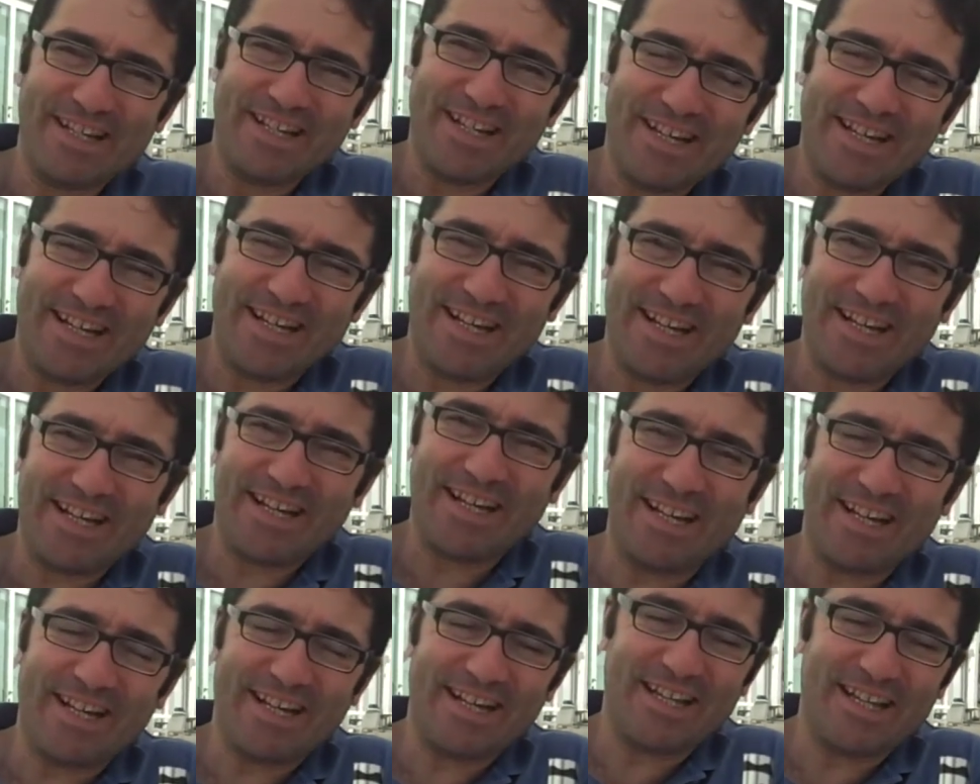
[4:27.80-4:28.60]

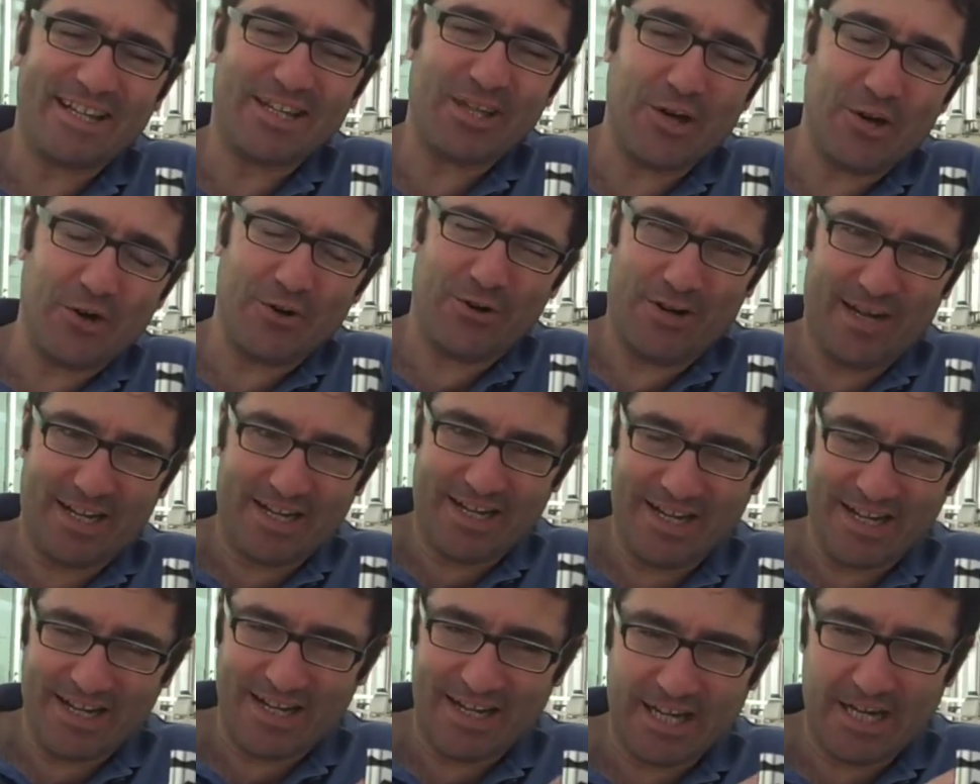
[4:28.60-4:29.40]
Okay.
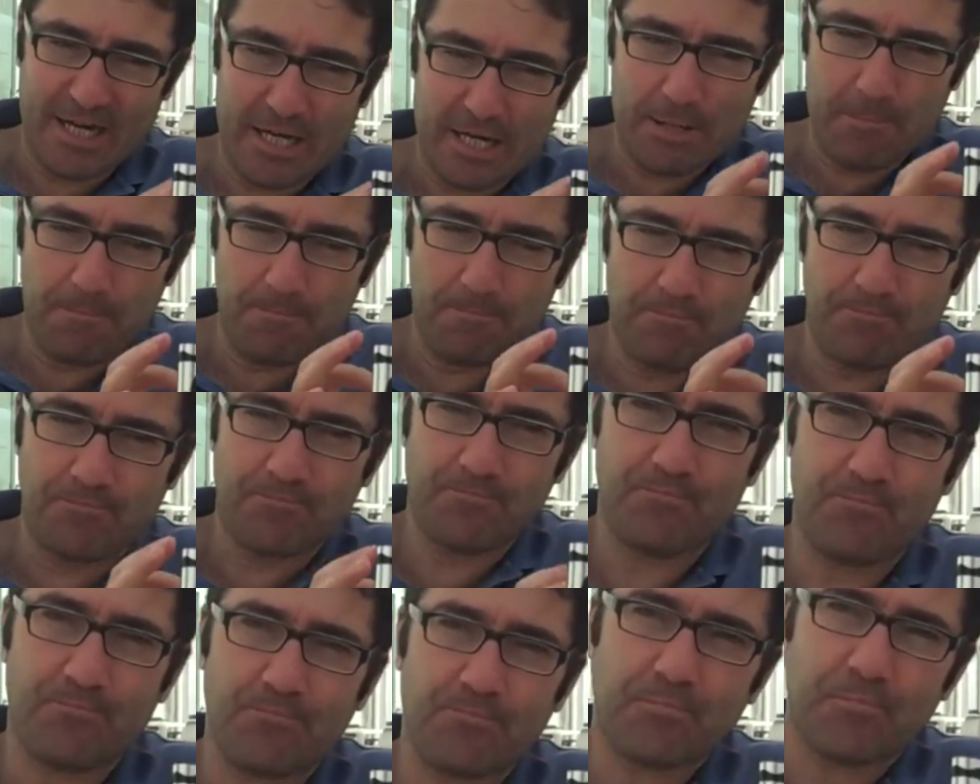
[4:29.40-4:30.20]
Why
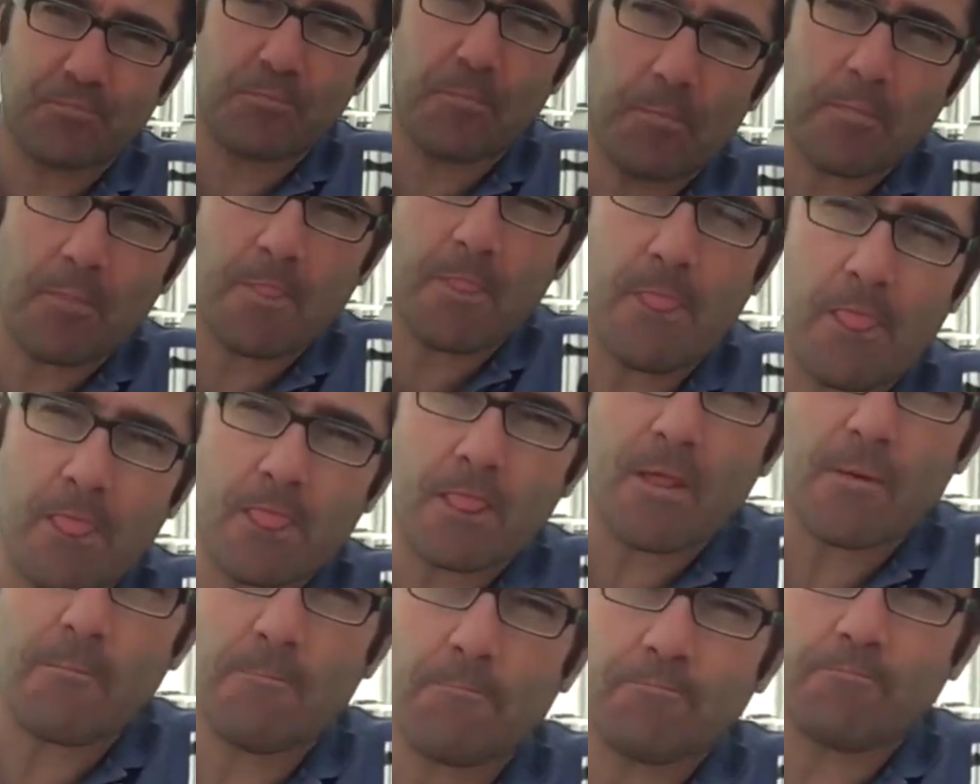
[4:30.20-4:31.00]
do you think it
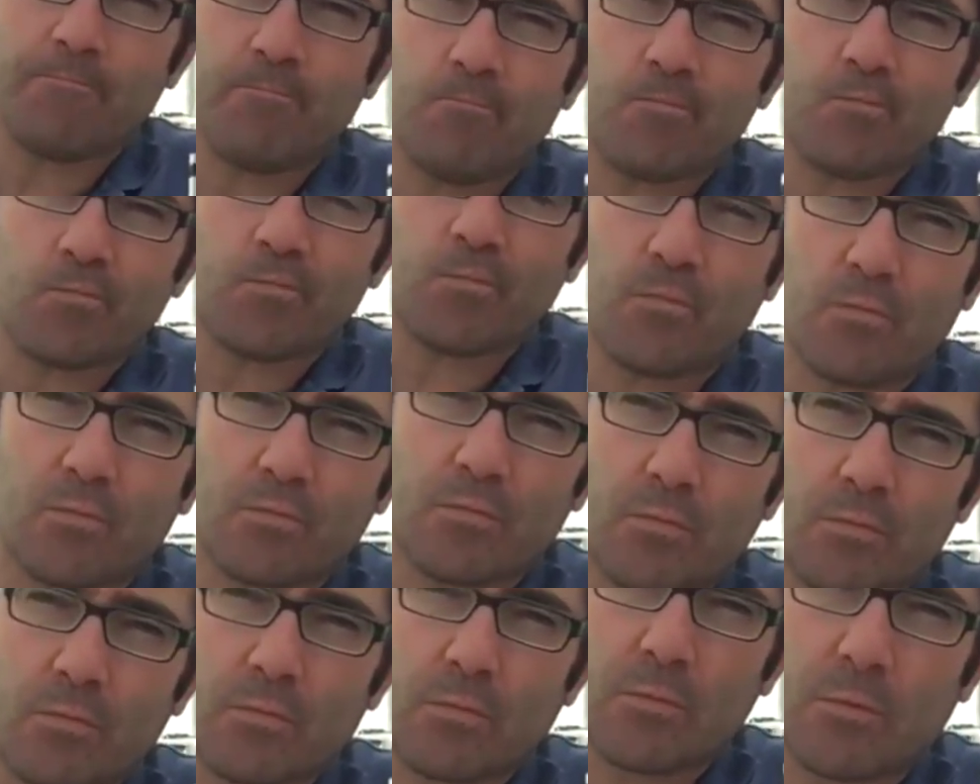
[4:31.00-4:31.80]
has that
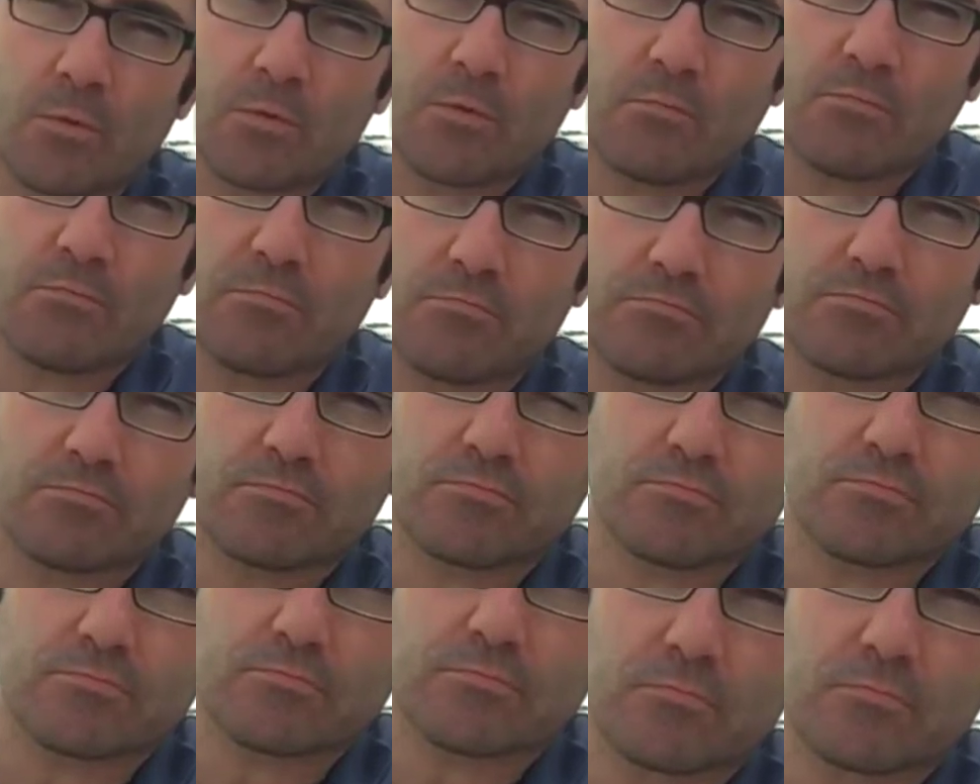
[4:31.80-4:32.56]
characteristic?